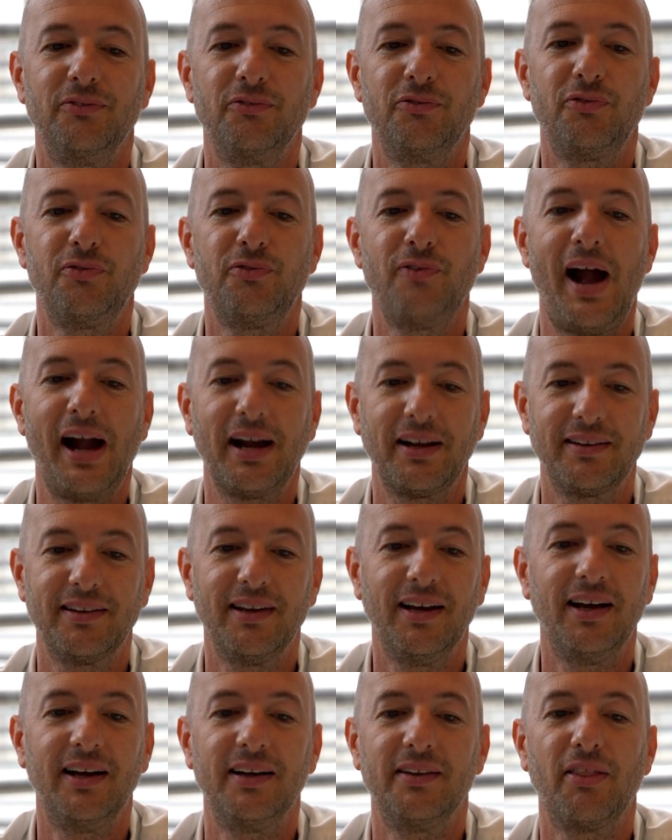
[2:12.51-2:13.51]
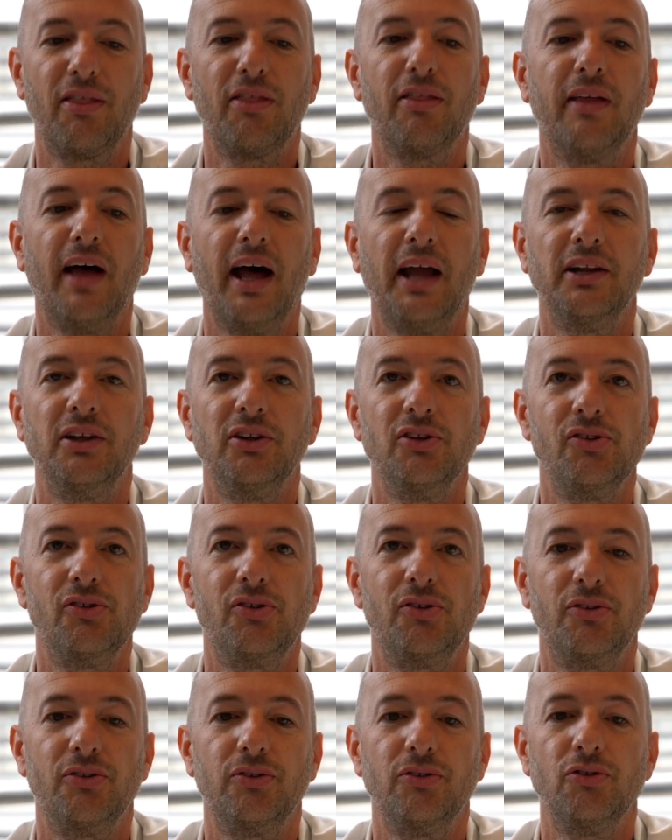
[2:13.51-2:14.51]
factor that
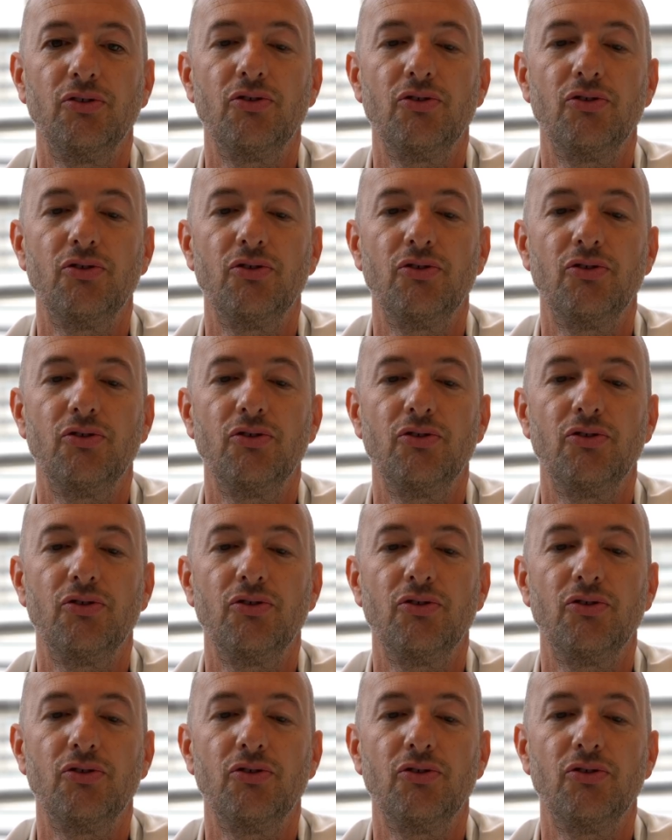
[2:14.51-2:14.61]
is